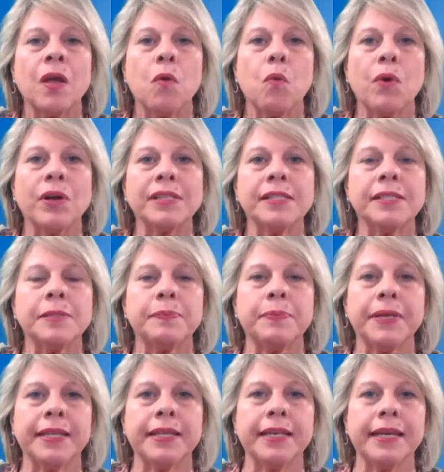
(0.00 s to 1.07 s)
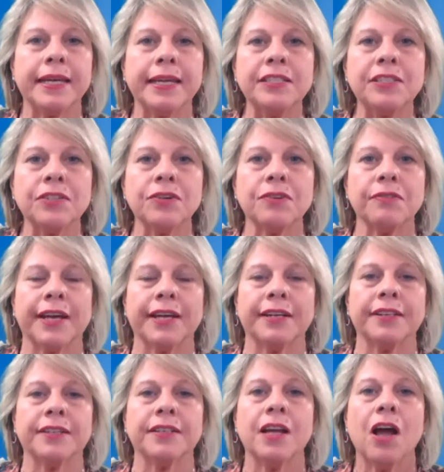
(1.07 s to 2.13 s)
once it's been
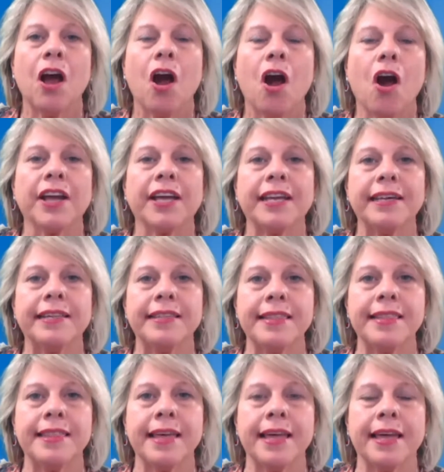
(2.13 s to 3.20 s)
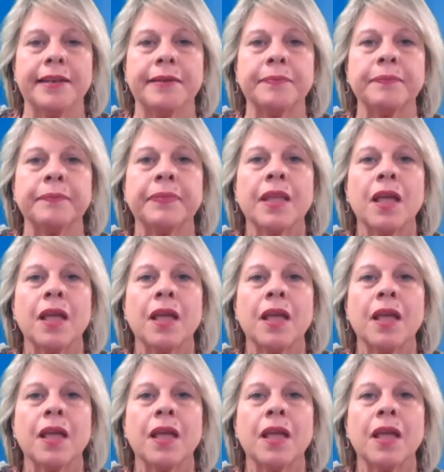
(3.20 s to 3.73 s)
integrated, I can then